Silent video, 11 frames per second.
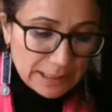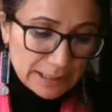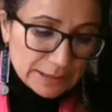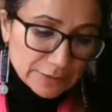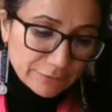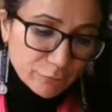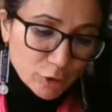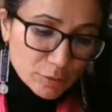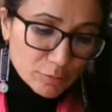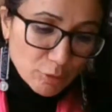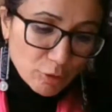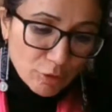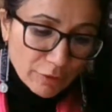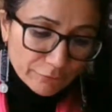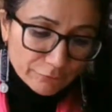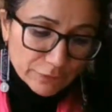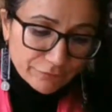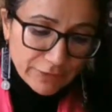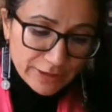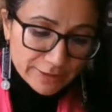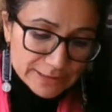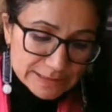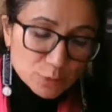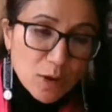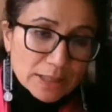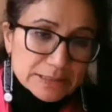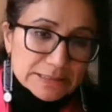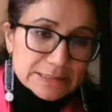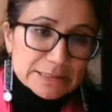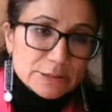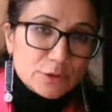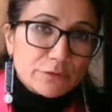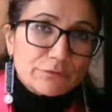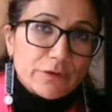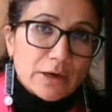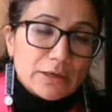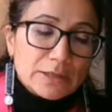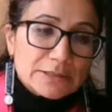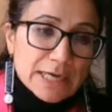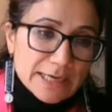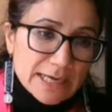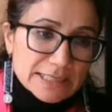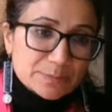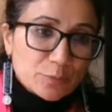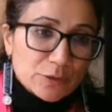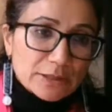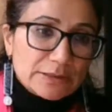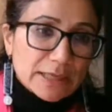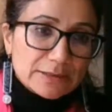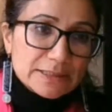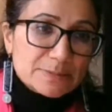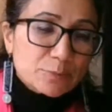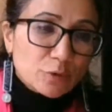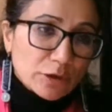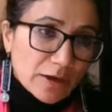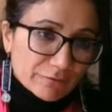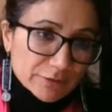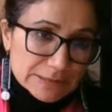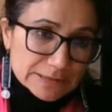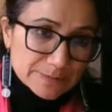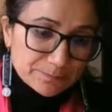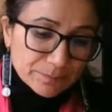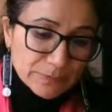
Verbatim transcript: in the form of the various nuances of diaspora that this book covers.